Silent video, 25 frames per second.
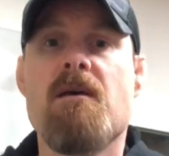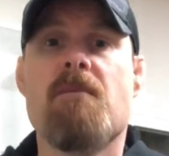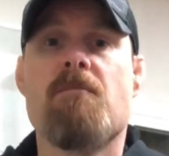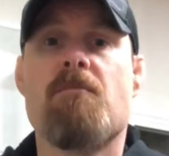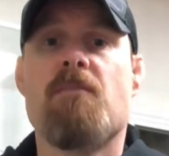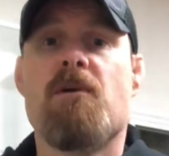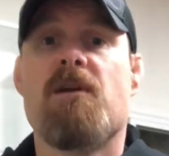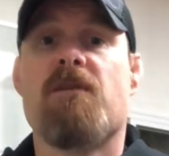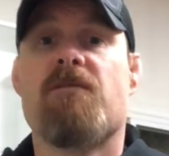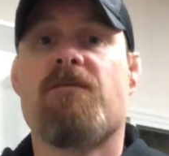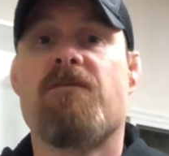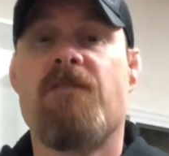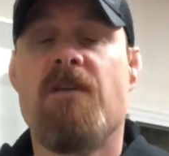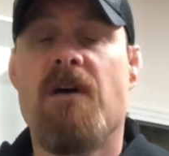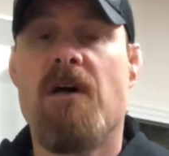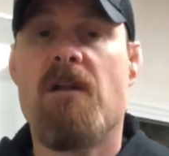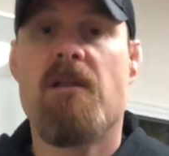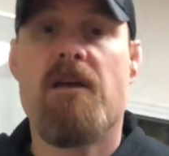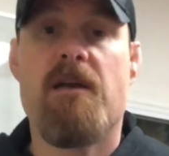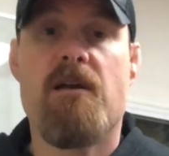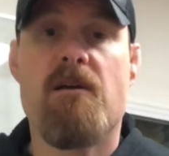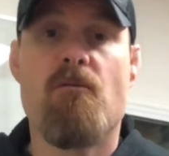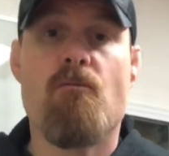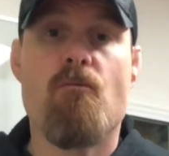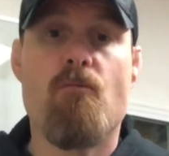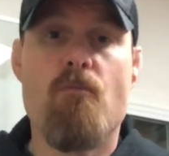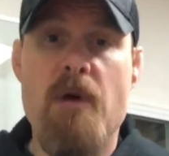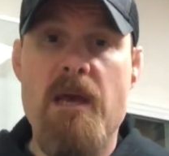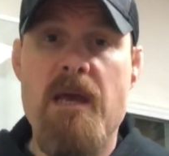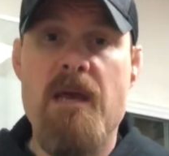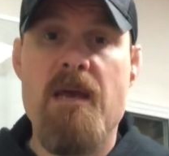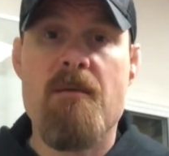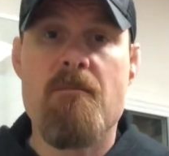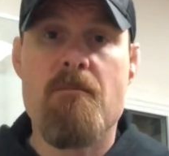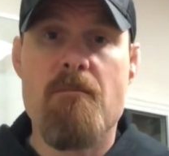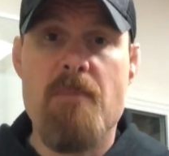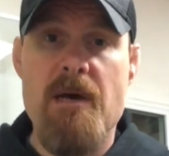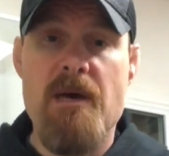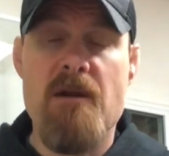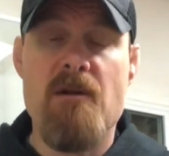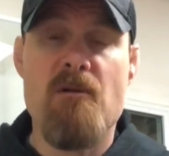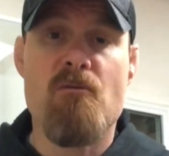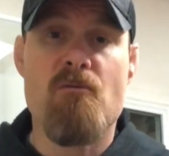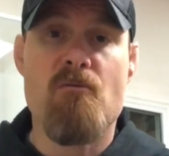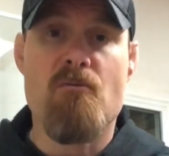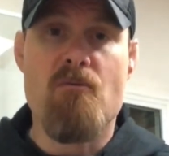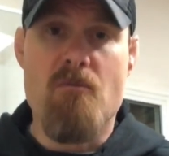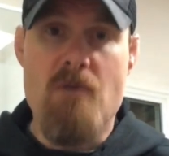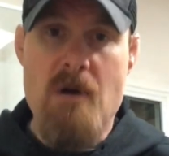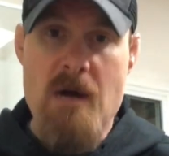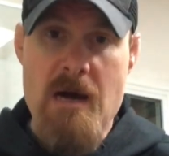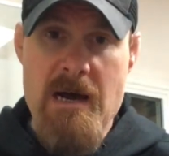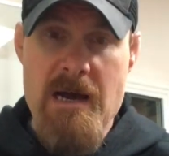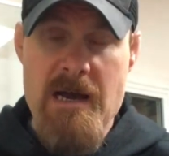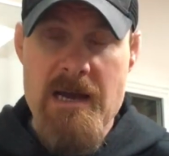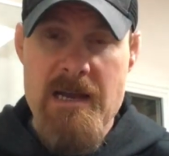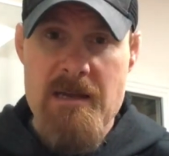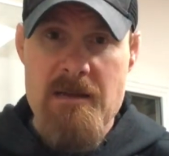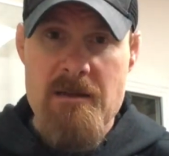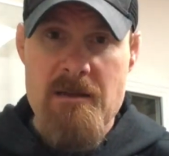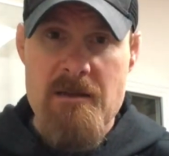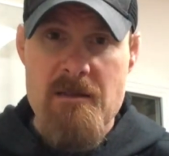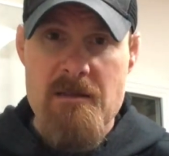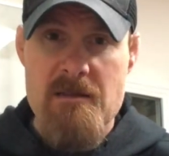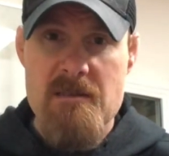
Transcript: but it felt like a way better ride